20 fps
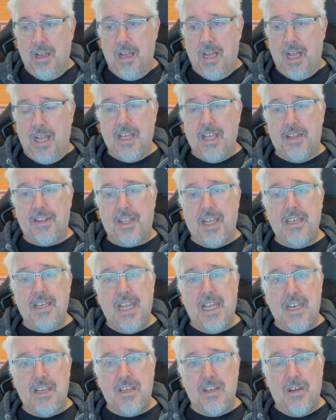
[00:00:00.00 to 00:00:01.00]
And yet they
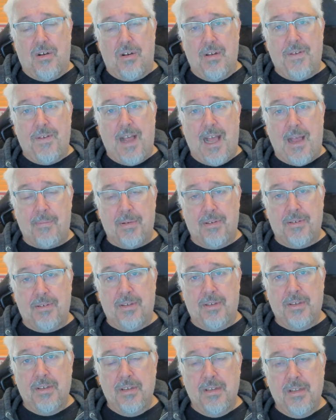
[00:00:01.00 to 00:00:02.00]
need not have happened.
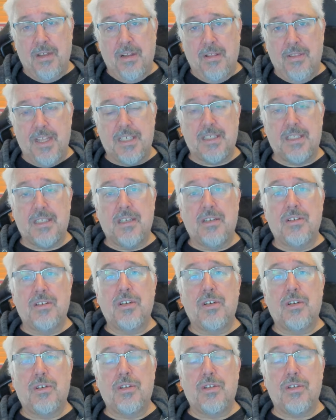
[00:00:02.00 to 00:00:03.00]
It
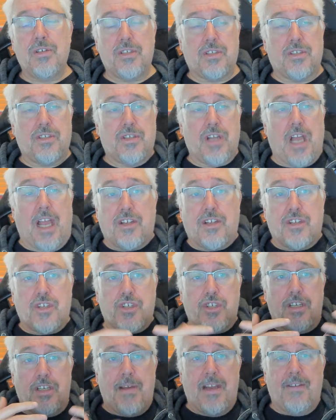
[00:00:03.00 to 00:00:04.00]

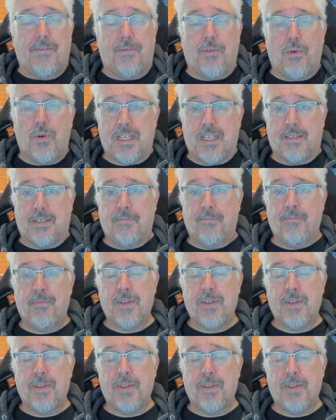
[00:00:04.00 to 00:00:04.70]
should have been avoided.